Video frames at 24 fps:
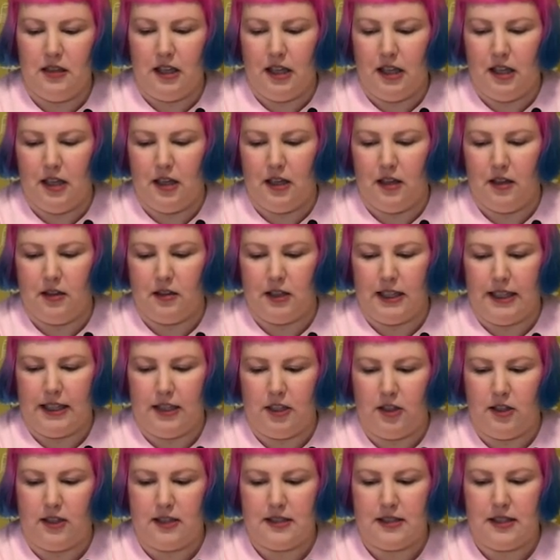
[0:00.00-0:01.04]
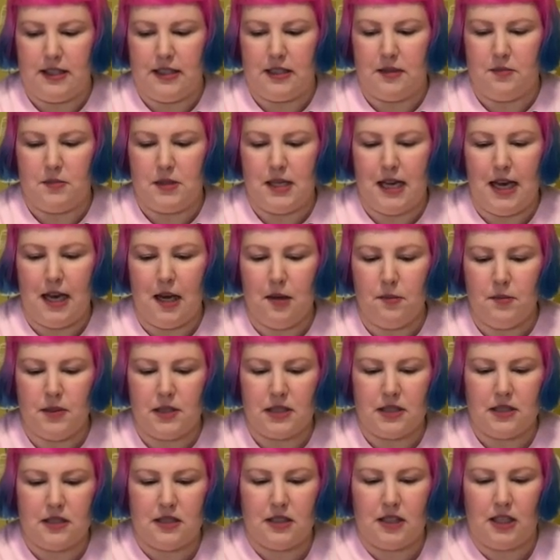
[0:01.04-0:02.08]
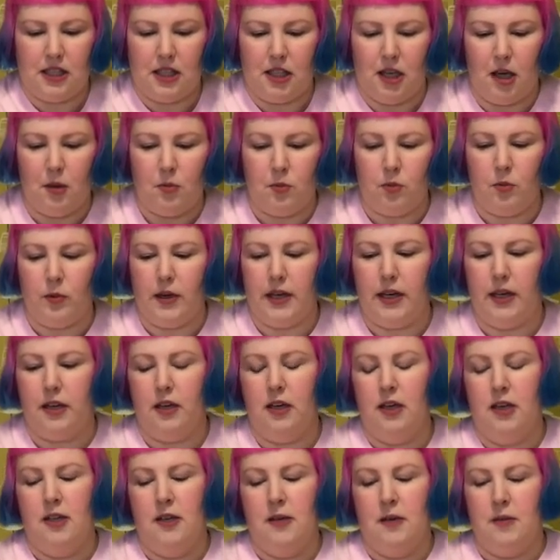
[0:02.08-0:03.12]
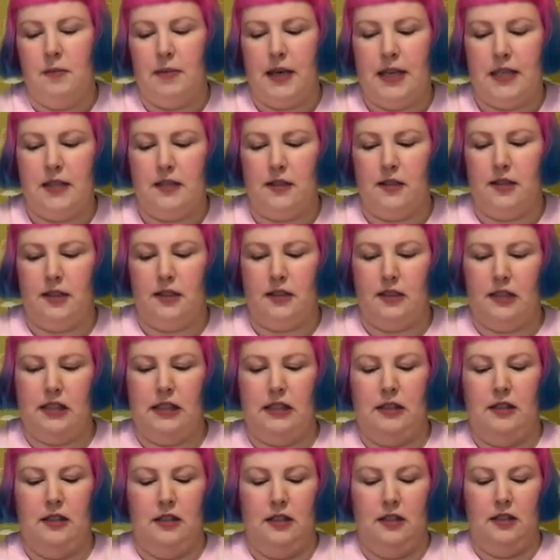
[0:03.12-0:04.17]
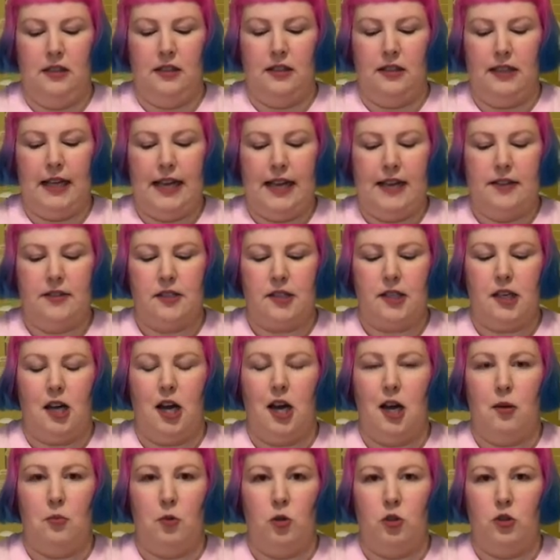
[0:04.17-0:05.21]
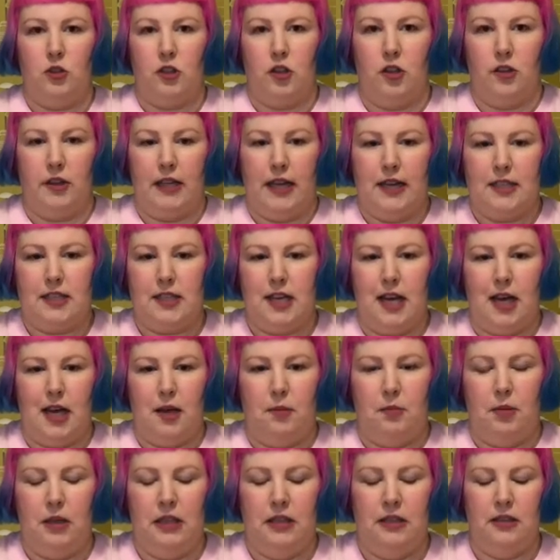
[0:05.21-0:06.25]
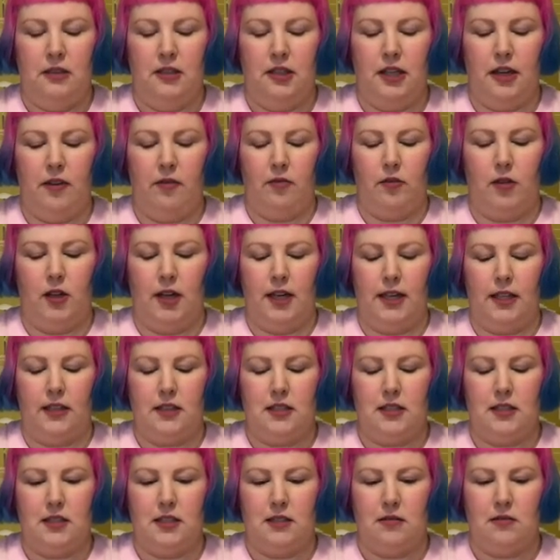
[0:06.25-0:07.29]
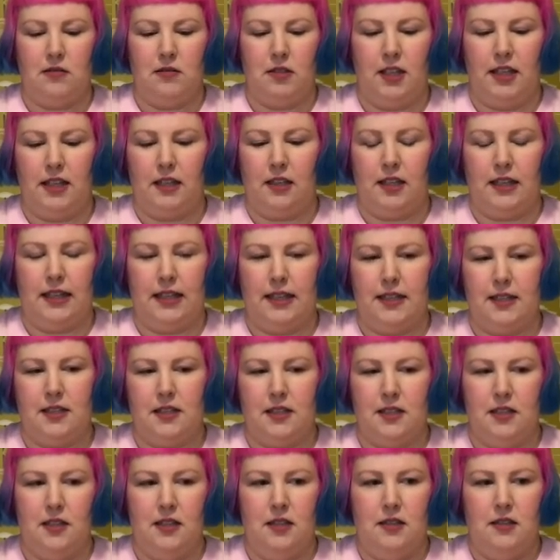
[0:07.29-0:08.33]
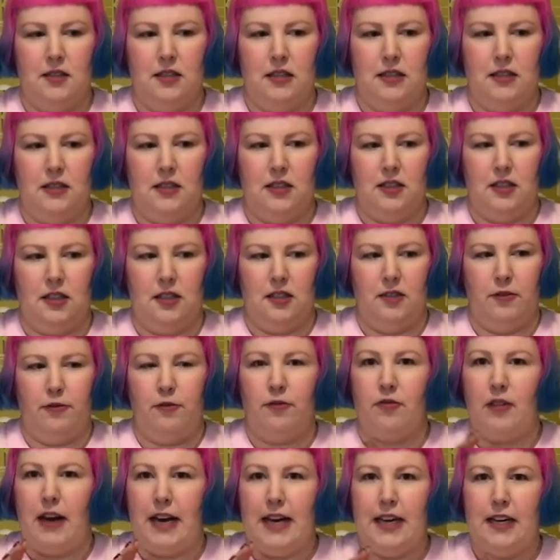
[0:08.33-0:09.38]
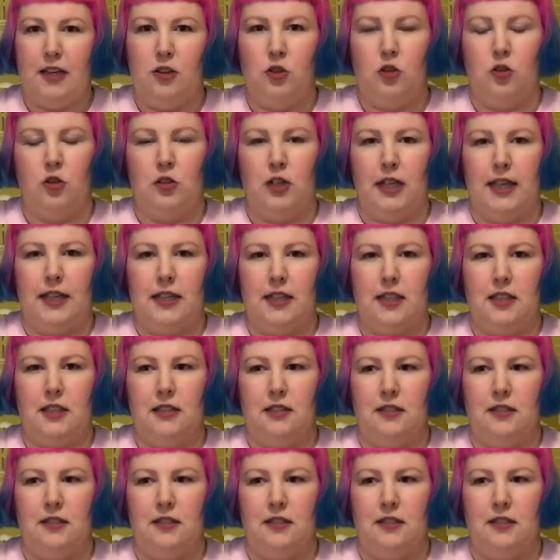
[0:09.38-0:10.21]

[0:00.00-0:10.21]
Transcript: Uh, like you can see some tabs sticking up where basically the layers of cardboard on that tab have like, like I guess, uh, frayed or like